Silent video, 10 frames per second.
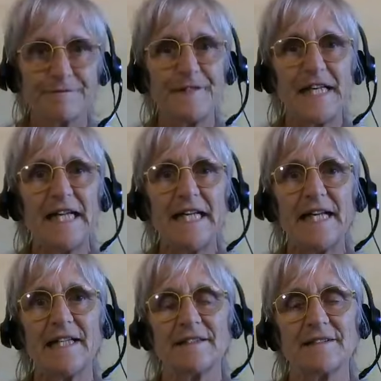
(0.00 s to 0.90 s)

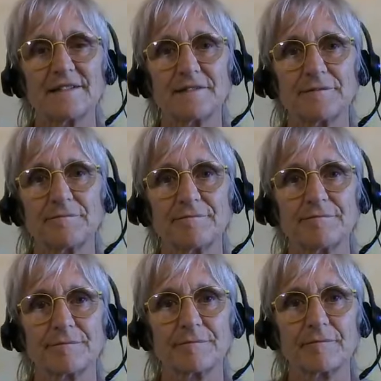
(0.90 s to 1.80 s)
feelings,
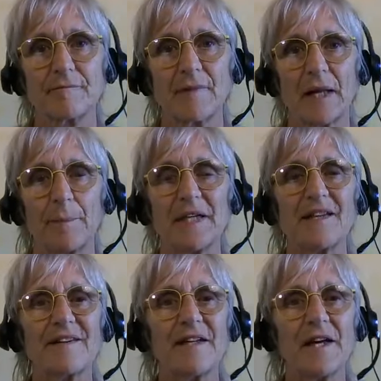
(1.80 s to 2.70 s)
but
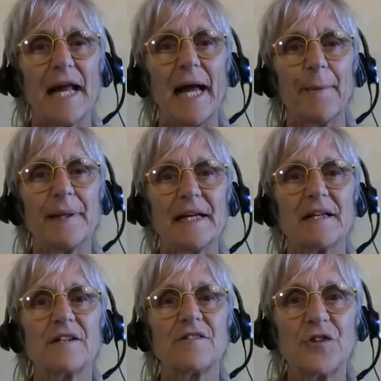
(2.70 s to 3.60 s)
it's not
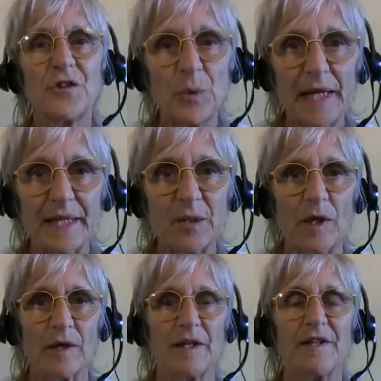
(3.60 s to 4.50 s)
happening to
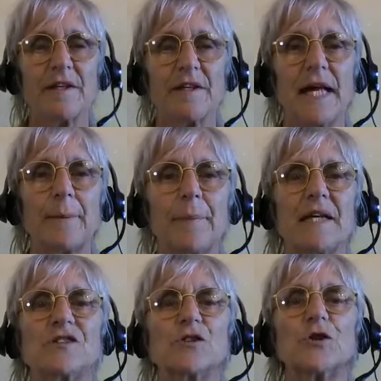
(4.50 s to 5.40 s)
anyone. It's not
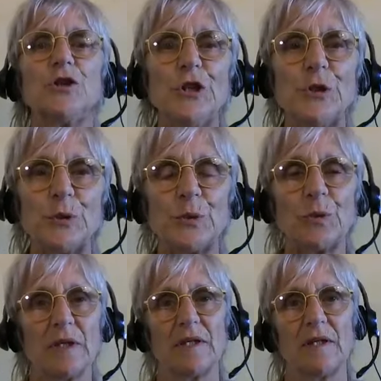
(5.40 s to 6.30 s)
happening to you.
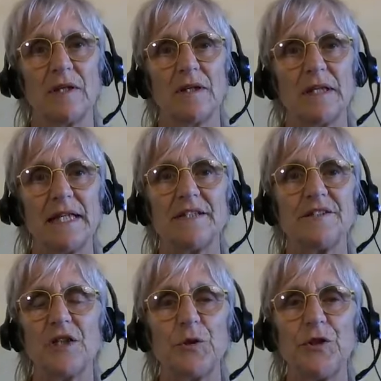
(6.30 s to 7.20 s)
There
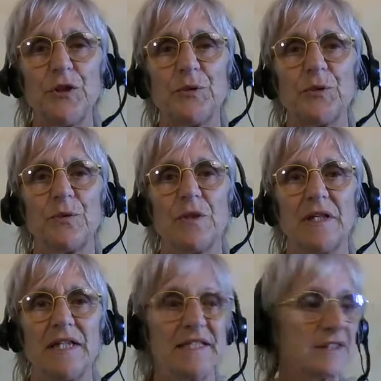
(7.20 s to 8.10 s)
is no you.
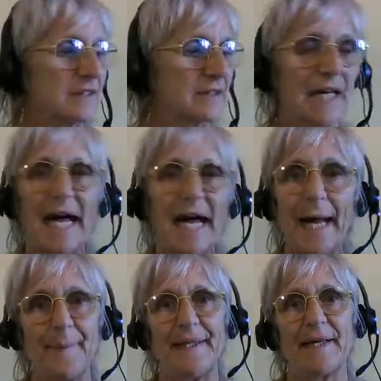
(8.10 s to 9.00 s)
It's
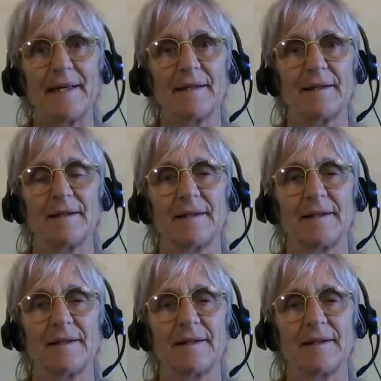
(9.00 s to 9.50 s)
happening